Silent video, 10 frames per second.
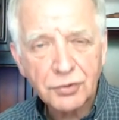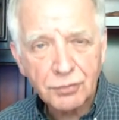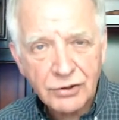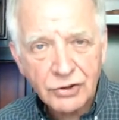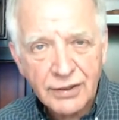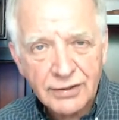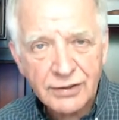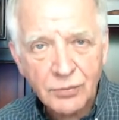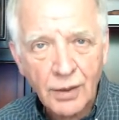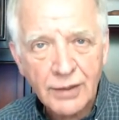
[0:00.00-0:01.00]
is what Jesus
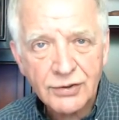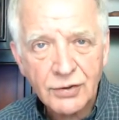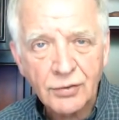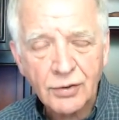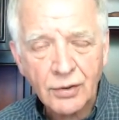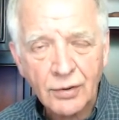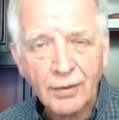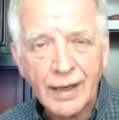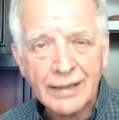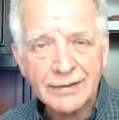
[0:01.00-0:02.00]
wants you to do
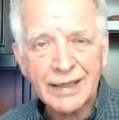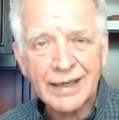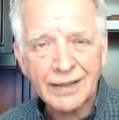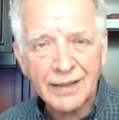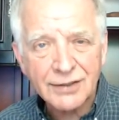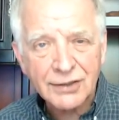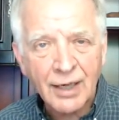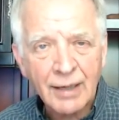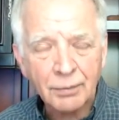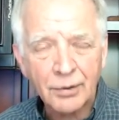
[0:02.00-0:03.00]
as a
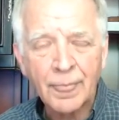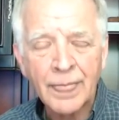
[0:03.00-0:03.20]
disciple.